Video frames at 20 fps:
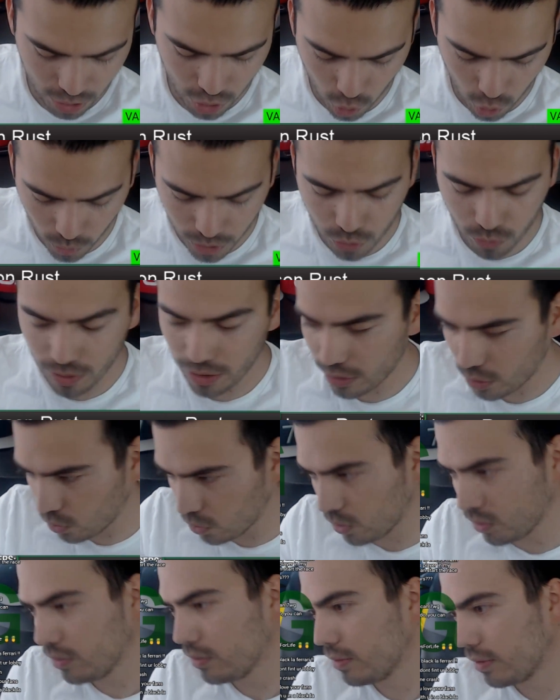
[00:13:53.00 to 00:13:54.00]
You know what's really
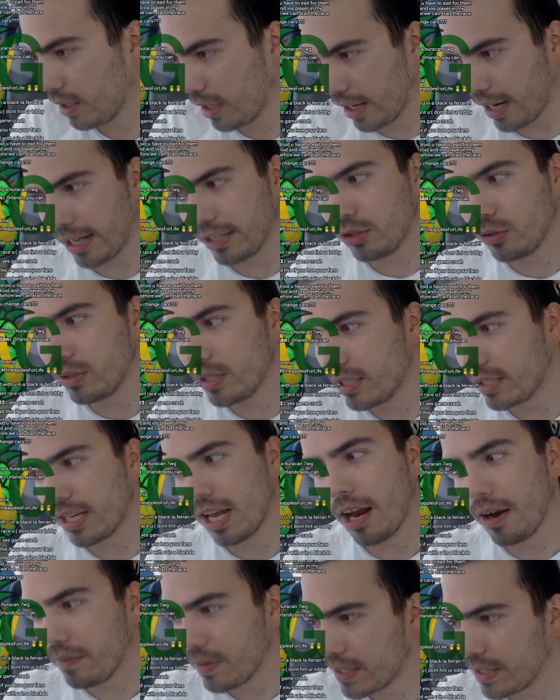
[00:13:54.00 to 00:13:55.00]
cool? And I do this
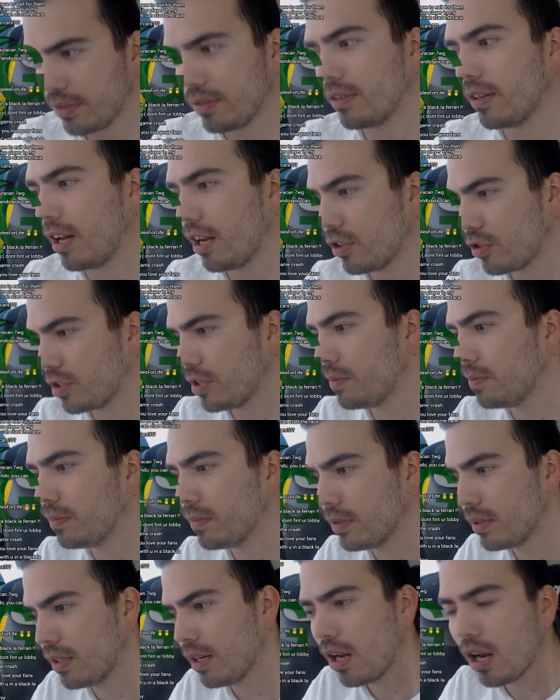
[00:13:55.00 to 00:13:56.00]
every single live stream.
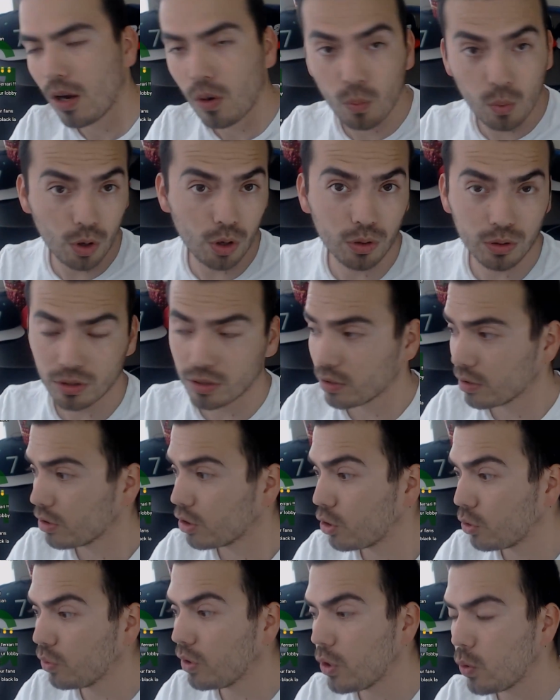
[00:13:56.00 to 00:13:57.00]
Worlds,
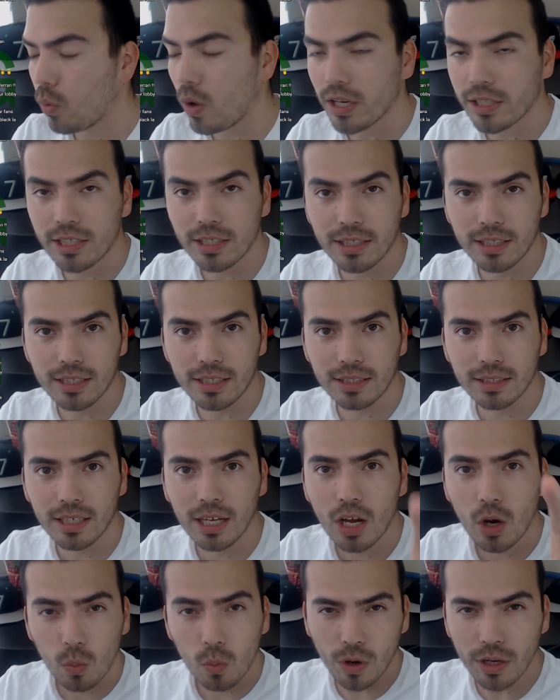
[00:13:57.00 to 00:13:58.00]
currently watching this,
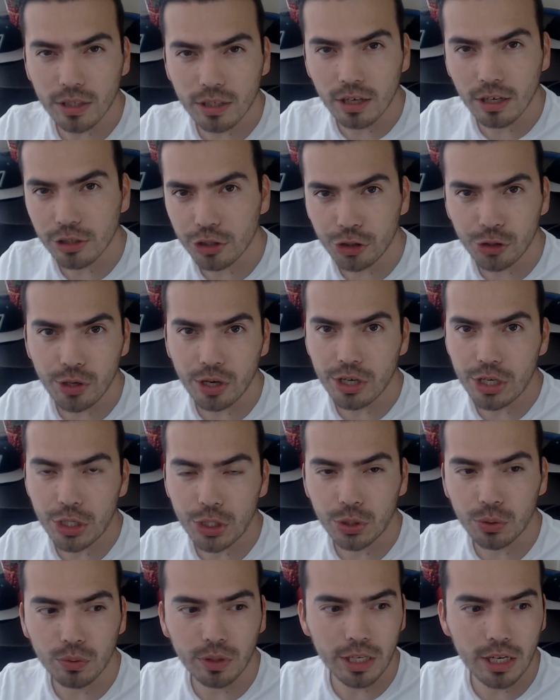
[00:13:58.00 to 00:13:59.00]
what country are you
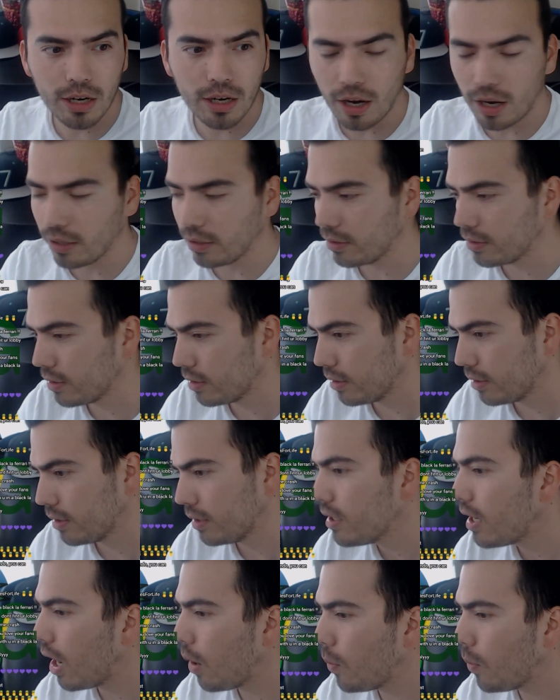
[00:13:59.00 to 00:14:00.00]
currently on?
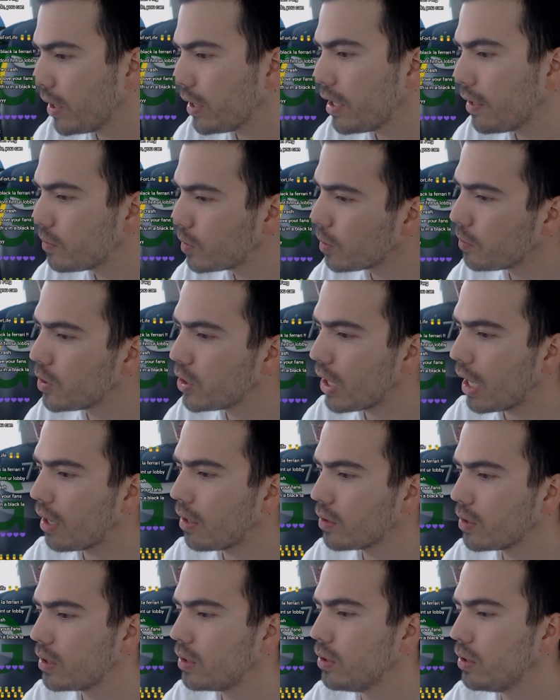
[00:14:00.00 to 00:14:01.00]
I give some shout
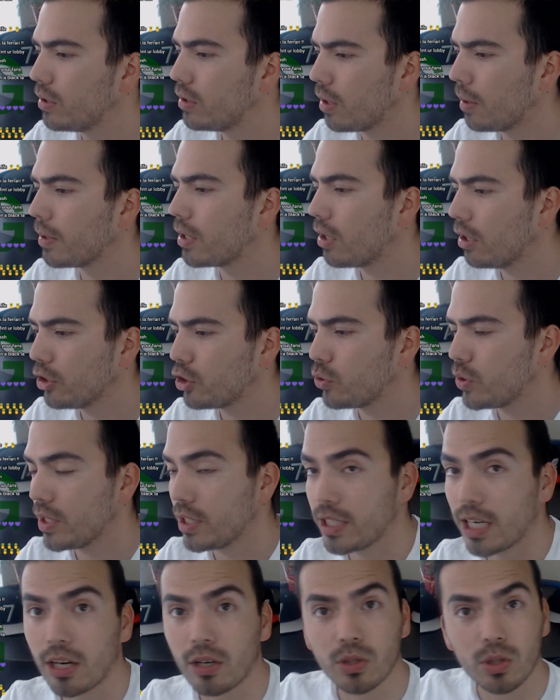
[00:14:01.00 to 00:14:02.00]
outs to some countries.
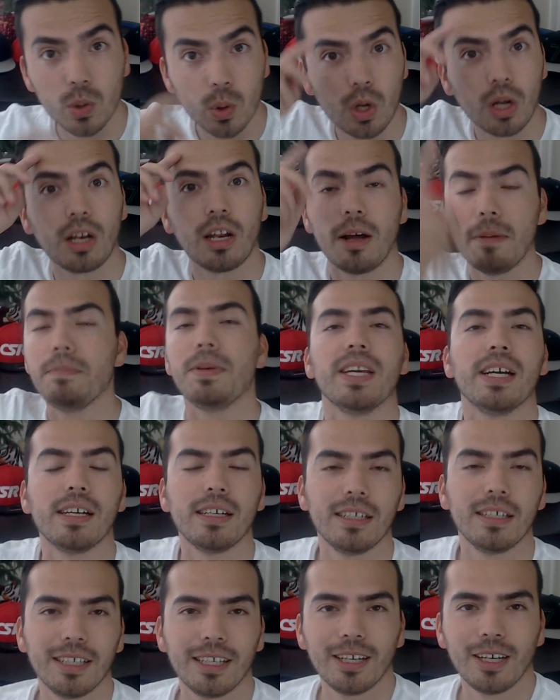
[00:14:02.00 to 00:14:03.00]
Shout out to
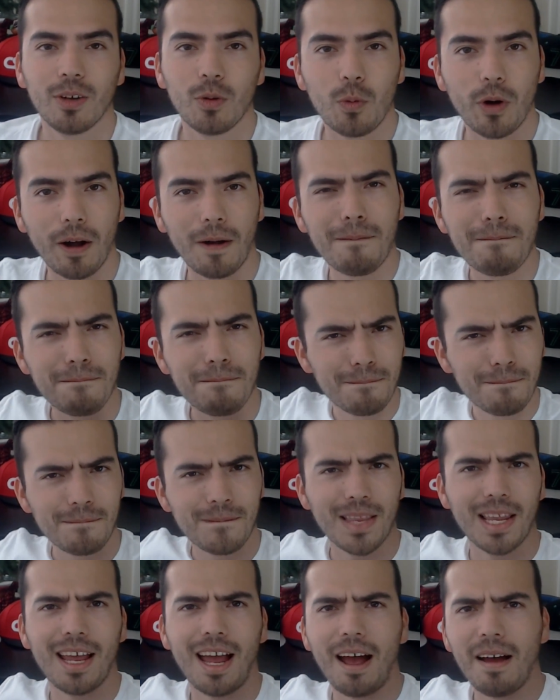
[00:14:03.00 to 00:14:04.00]
Colombia, where
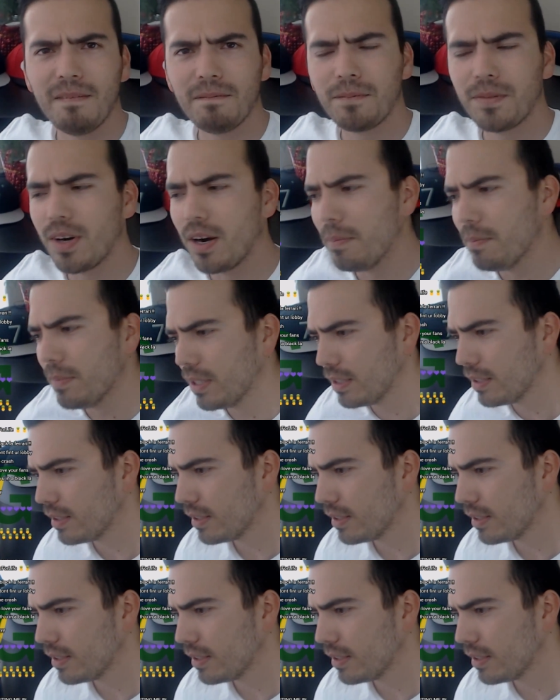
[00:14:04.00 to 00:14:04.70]
I'm from.